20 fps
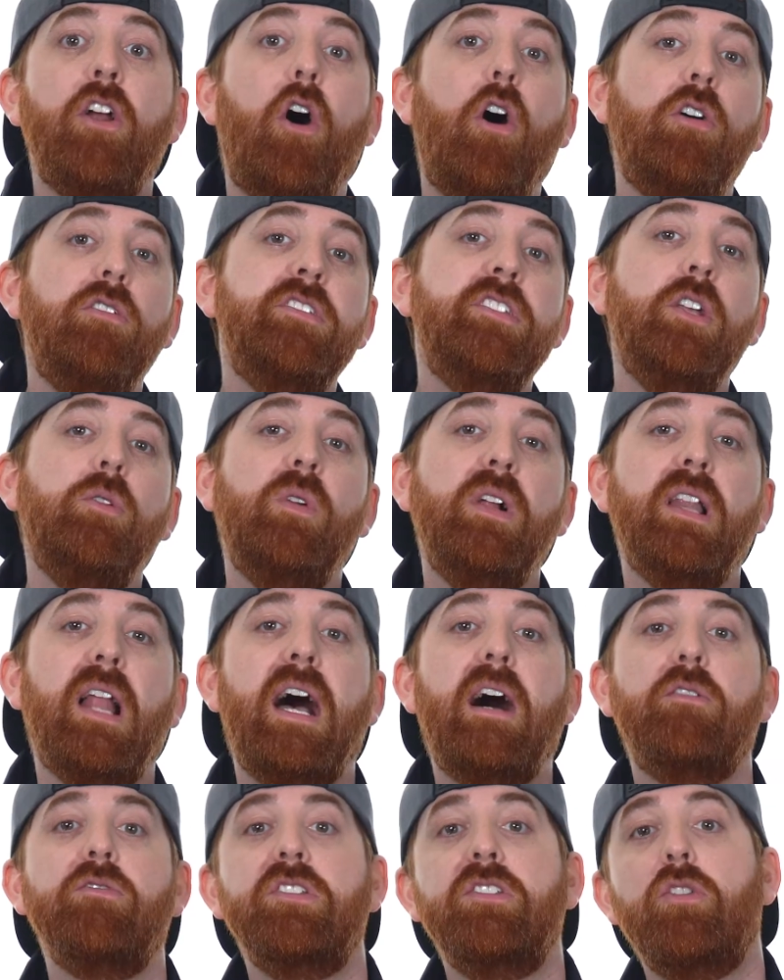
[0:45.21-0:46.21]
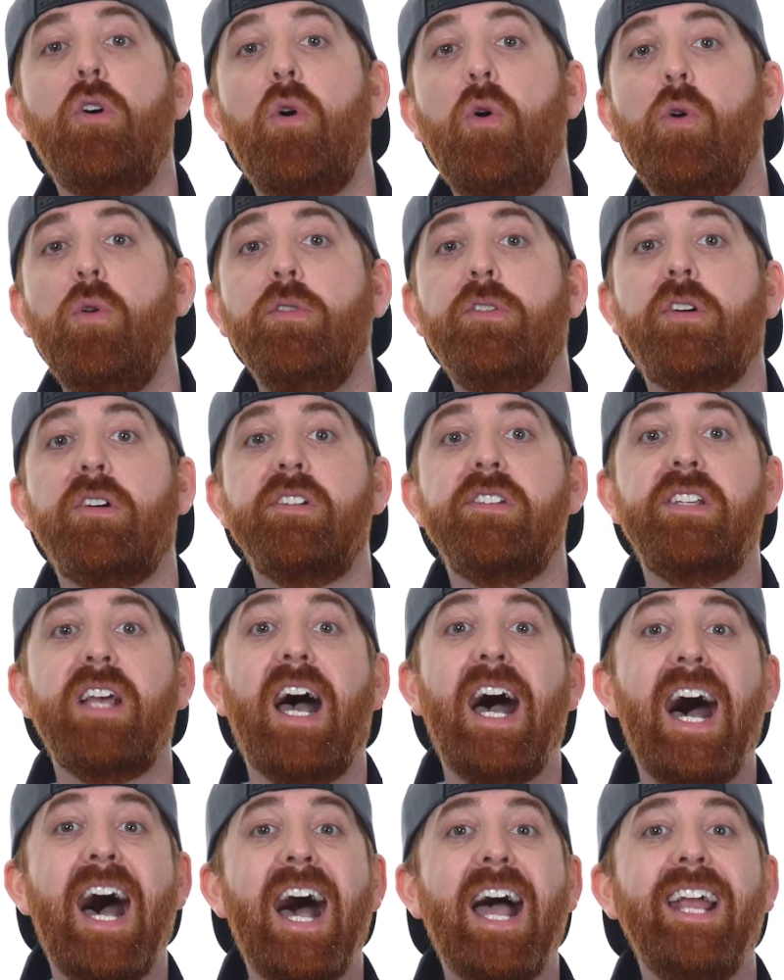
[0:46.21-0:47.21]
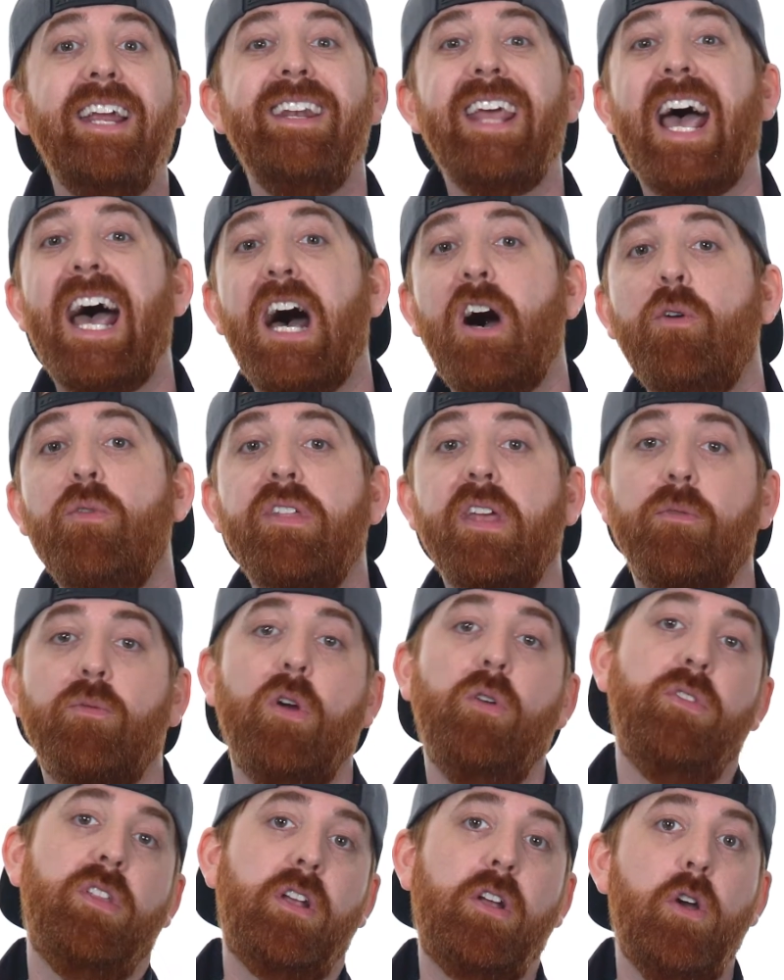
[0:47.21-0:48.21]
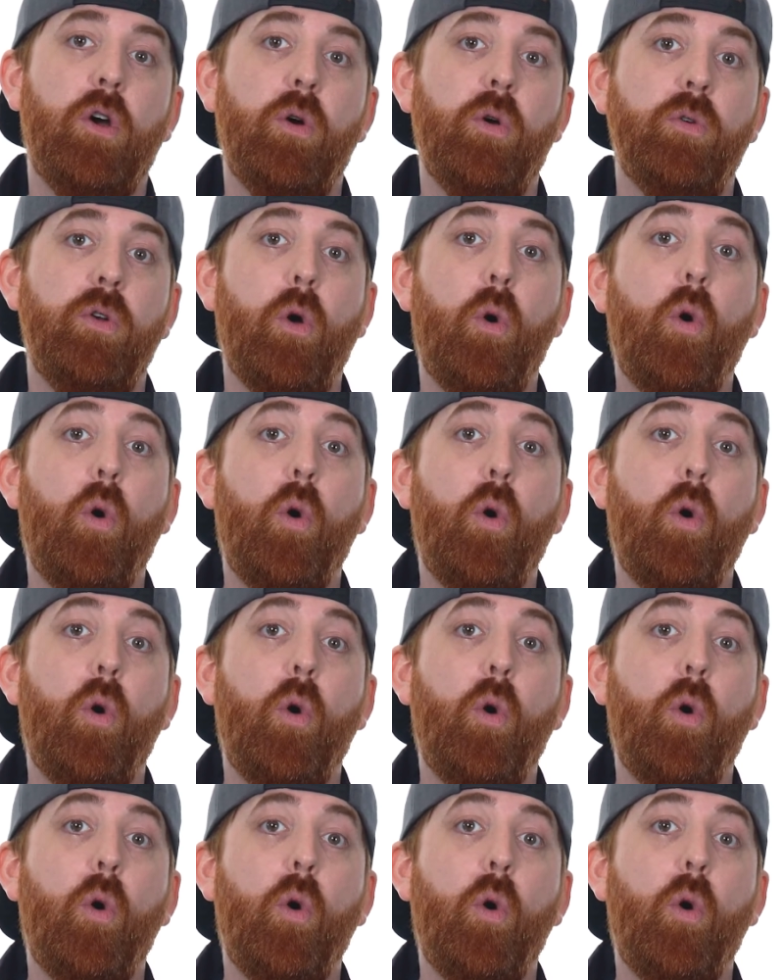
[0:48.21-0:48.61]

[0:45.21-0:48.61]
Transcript: also allows the holder to hide how they wrote the code